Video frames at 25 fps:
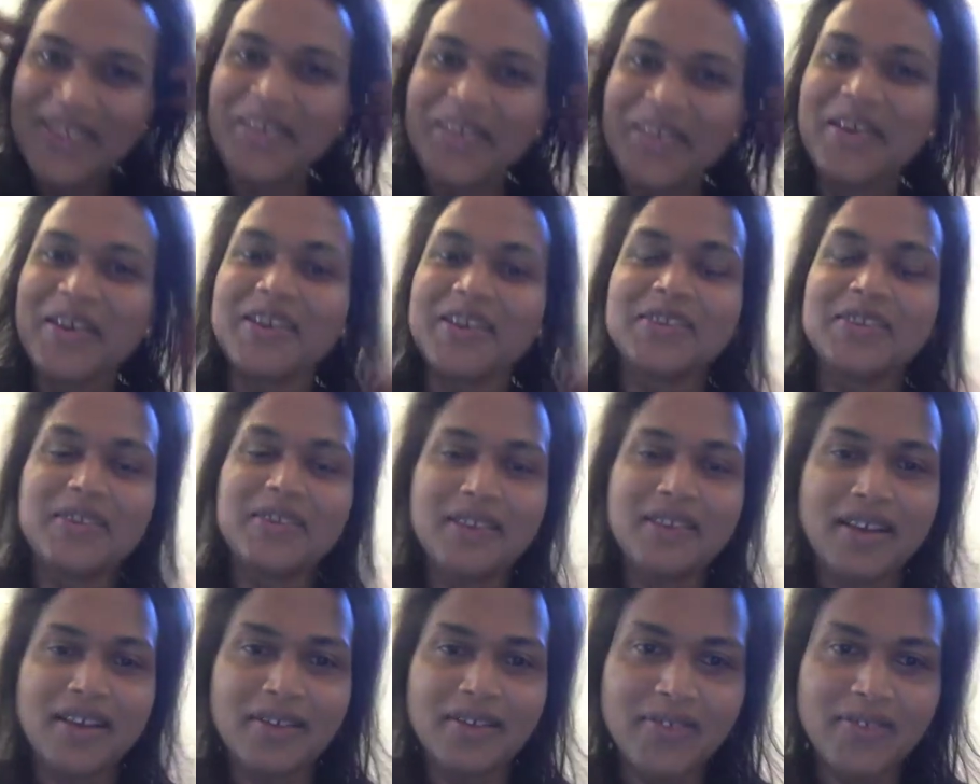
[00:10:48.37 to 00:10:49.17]
I
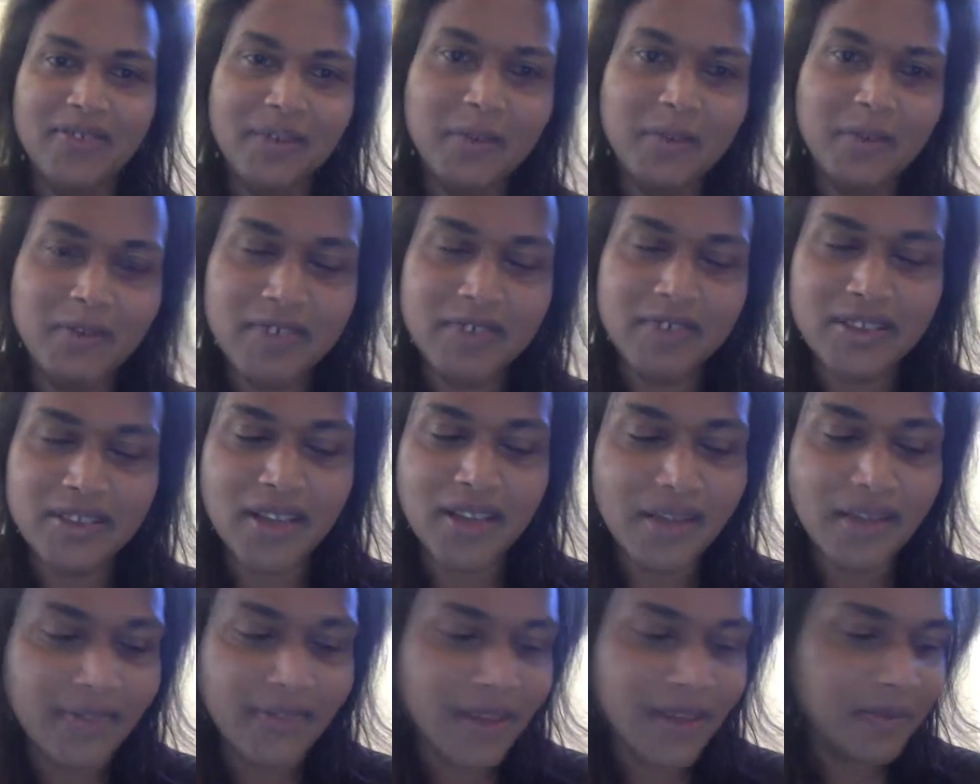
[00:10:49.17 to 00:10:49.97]
shouldn't laugh. I'm always
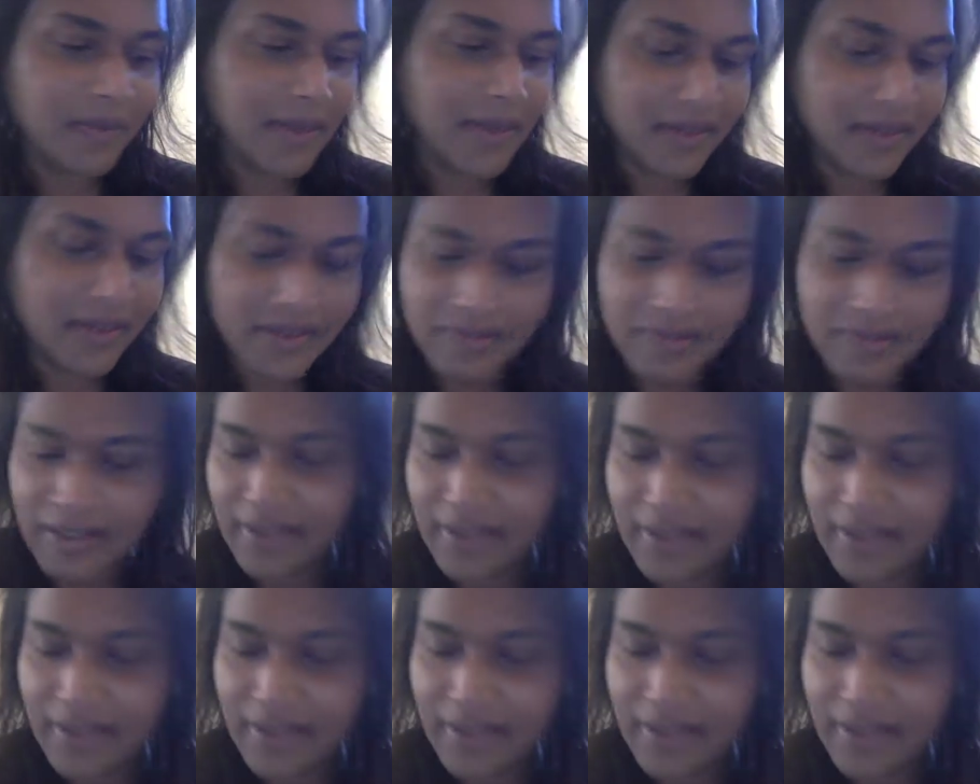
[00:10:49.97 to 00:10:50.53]
laughing at myself.